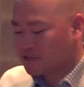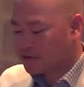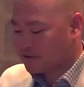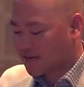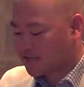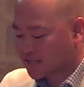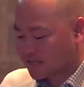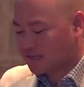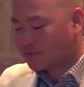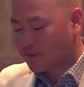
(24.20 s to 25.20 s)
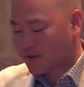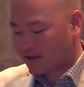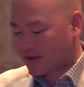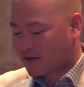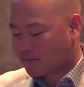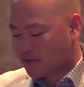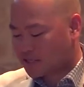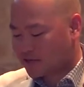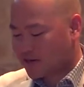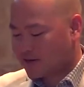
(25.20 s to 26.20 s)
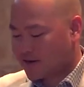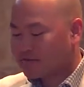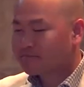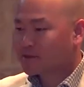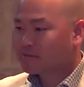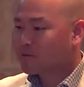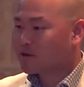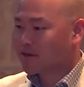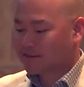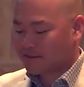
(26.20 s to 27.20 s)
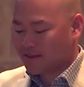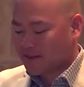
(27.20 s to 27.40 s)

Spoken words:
of generosity, Pastor Gary. Good morning.